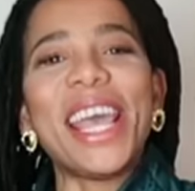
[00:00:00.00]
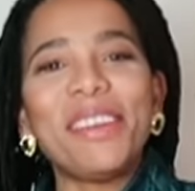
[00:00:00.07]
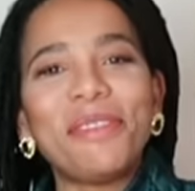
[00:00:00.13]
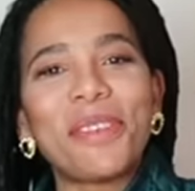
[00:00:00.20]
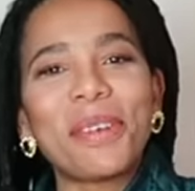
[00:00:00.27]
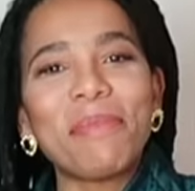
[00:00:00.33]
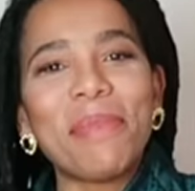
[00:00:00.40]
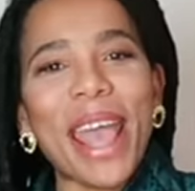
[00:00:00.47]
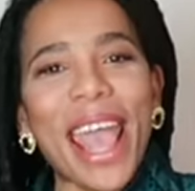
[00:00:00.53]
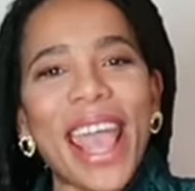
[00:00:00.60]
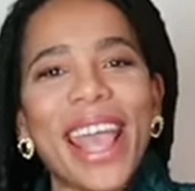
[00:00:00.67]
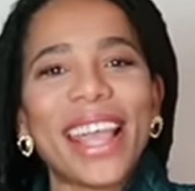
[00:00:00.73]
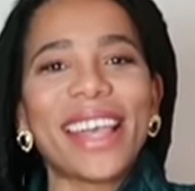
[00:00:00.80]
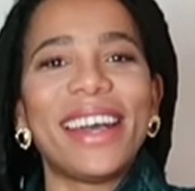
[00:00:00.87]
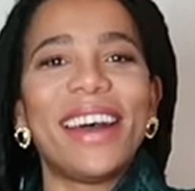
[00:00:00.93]
And for
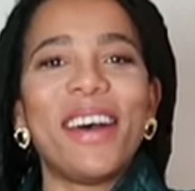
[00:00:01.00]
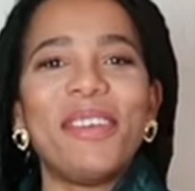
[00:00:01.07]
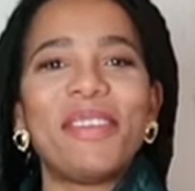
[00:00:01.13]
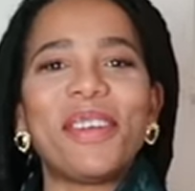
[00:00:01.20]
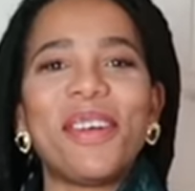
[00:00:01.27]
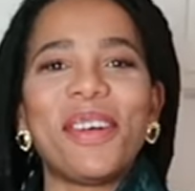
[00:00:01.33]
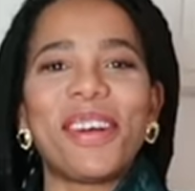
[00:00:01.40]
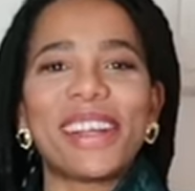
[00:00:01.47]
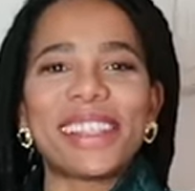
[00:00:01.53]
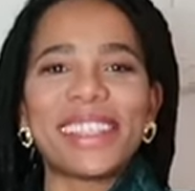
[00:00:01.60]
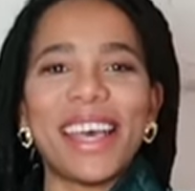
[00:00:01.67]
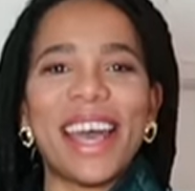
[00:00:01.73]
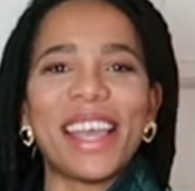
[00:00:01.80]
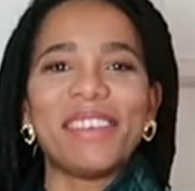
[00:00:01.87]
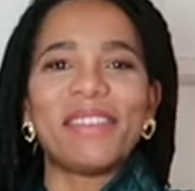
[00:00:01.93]
bag, of course,
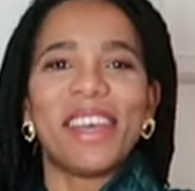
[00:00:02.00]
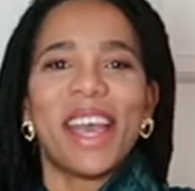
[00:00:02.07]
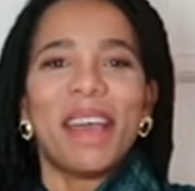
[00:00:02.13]
I've